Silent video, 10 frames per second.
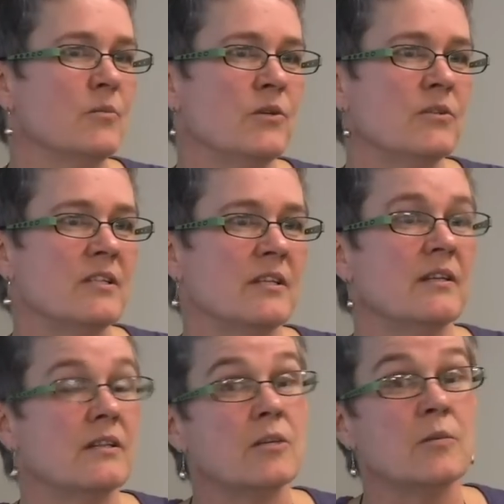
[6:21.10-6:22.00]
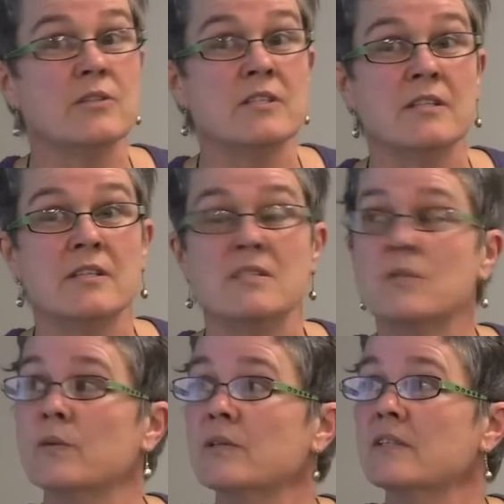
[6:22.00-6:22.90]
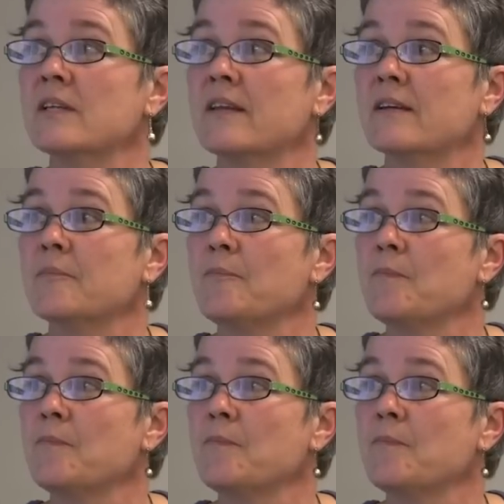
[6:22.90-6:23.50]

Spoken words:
a community, and the community needs to work together.